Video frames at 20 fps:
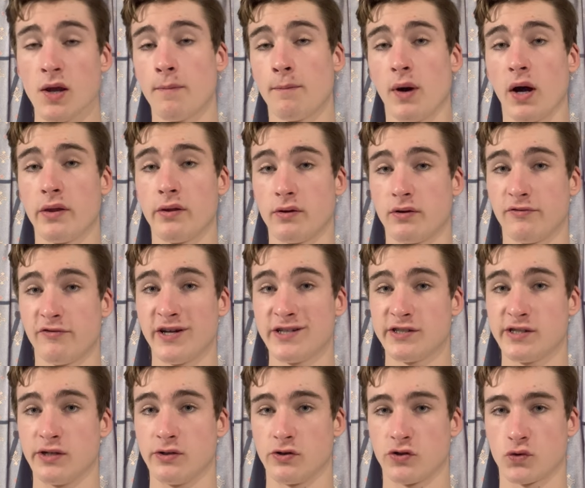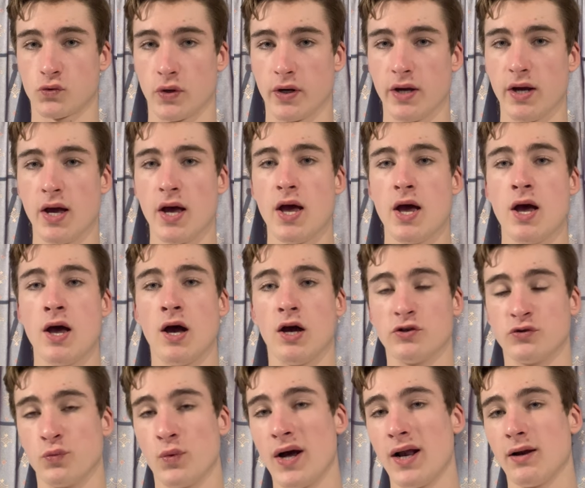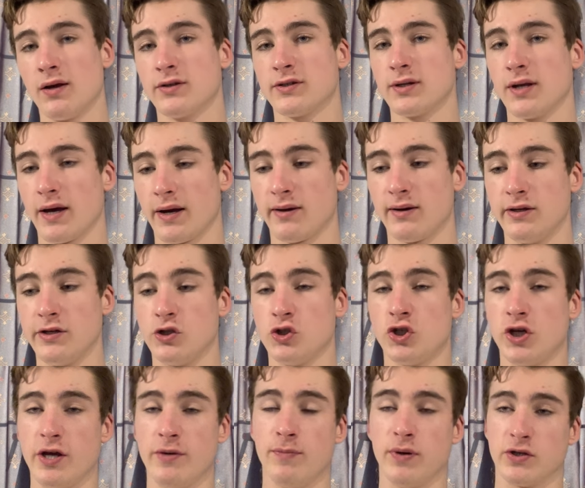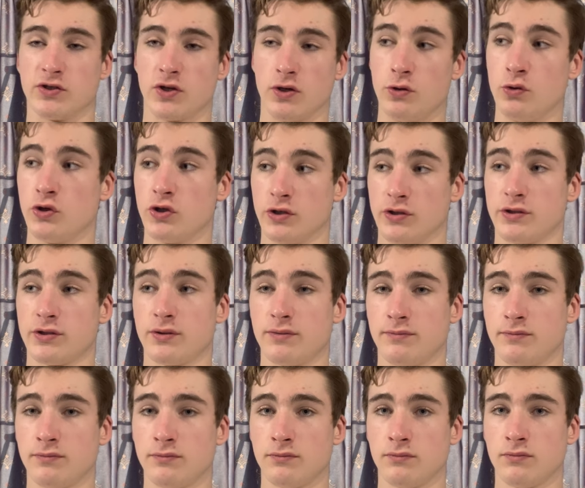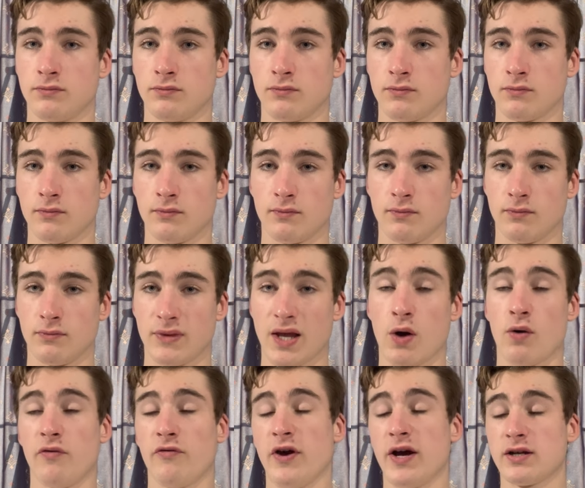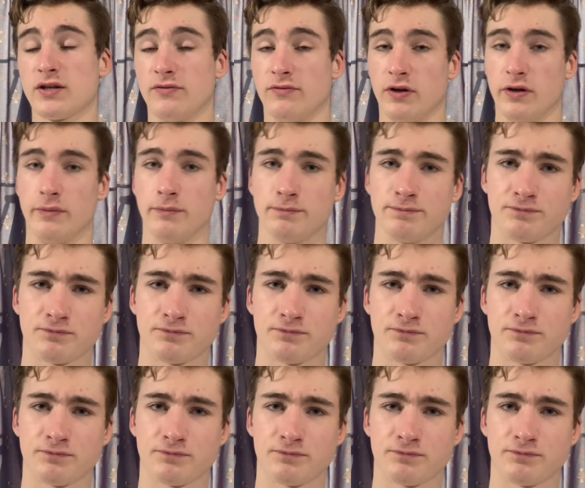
by the defense industry, as well as likely cheaper solutions. Now, effectively,